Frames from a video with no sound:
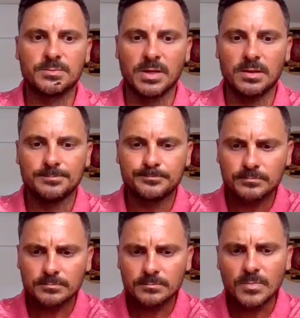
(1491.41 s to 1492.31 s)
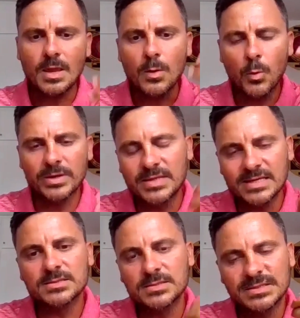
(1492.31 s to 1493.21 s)
But with
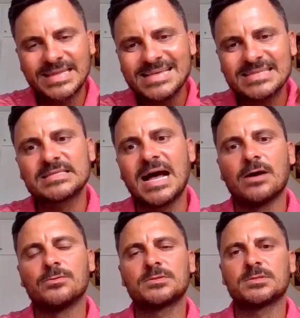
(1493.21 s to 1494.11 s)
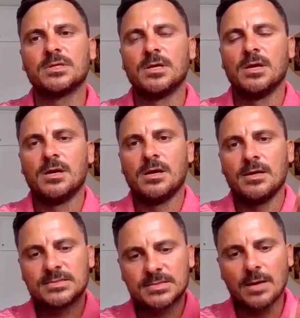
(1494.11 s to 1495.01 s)
these sounds,
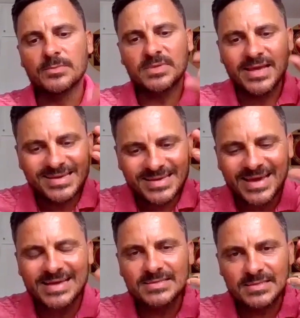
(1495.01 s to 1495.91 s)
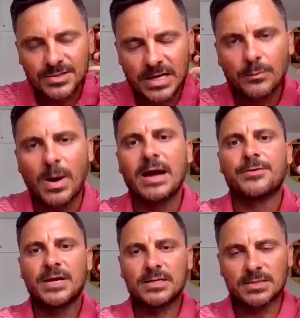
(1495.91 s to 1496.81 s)
something is
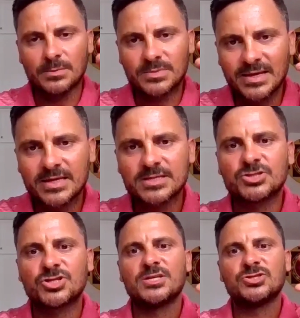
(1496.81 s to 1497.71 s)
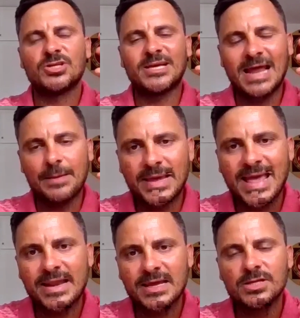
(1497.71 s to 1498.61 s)
rewiring, something is changing, and I'm
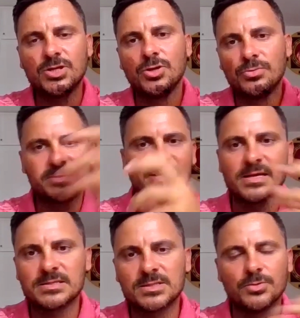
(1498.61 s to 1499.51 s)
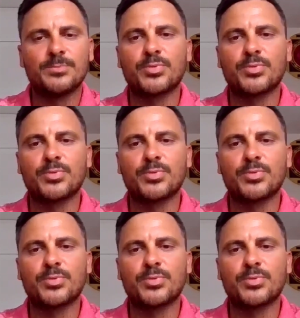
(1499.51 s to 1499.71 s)
getting new things, new